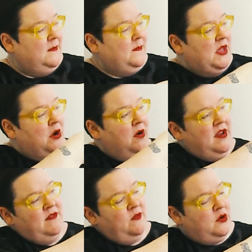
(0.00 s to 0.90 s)
in our
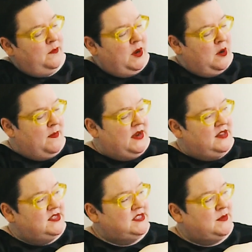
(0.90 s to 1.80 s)
inverted pyramid,
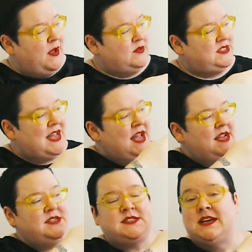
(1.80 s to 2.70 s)
this is about
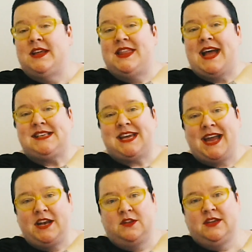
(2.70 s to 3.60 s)
size, that
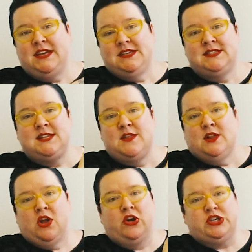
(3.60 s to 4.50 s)
title is the
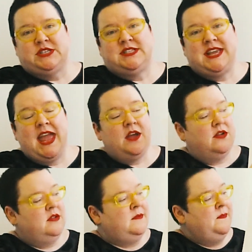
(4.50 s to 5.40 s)
largest
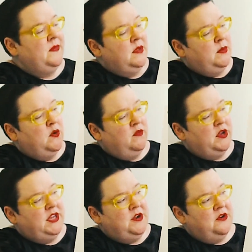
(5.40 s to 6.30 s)
scale. But over
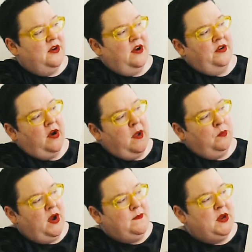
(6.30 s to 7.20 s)
here on our
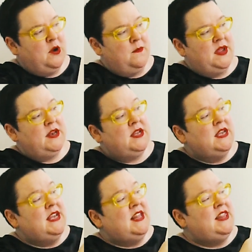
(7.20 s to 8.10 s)
upright pyramid,
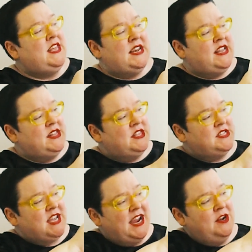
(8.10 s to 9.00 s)
the
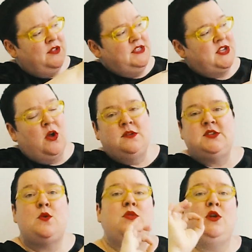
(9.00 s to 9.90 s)
title is
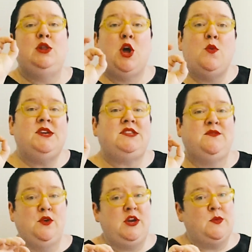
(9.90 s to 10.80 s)
also the lowest
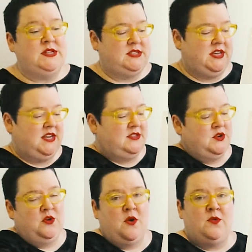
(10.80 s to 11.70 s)
frequency. So
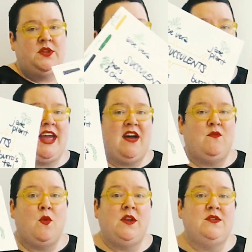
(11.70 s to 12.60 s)
you're only going to have
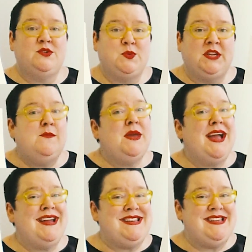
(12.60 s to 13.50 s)
one of those really big
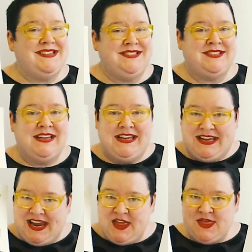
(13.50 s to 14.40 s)
ideas
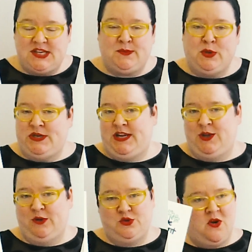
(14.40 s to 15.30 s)
in this
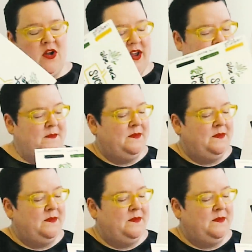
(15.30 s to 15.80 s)
particular drawing.